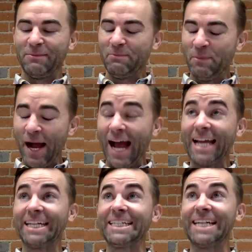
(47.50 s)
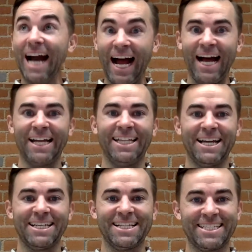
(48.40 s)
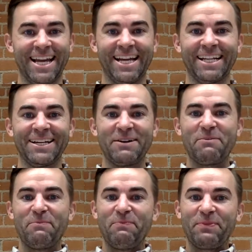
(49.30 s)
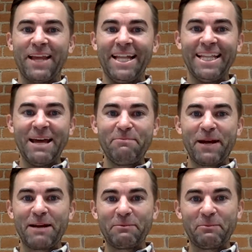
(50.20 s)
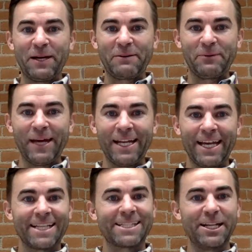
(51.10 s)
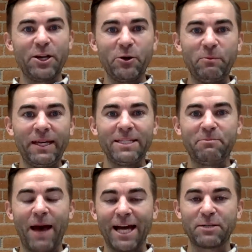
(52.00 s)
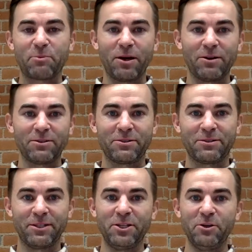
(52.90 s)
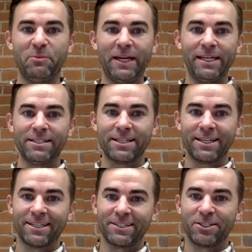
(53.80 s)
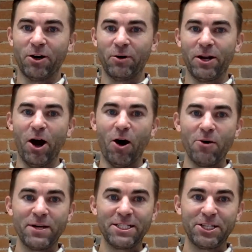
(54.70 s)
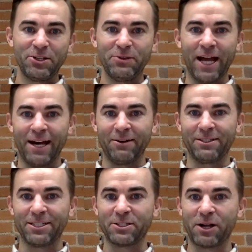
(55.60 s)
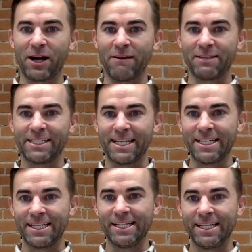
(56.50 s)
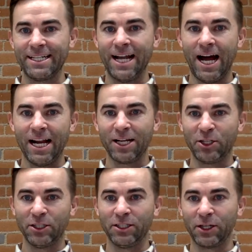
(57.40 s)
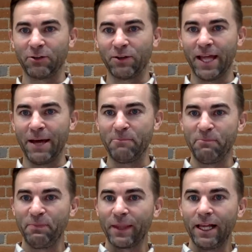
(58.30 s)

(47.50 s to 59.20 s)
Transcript: My God, that's insane. And they pick up a big win against the newbies, Bash Bros. The newbies going 0-2 now to start out the season. Not a good look for them.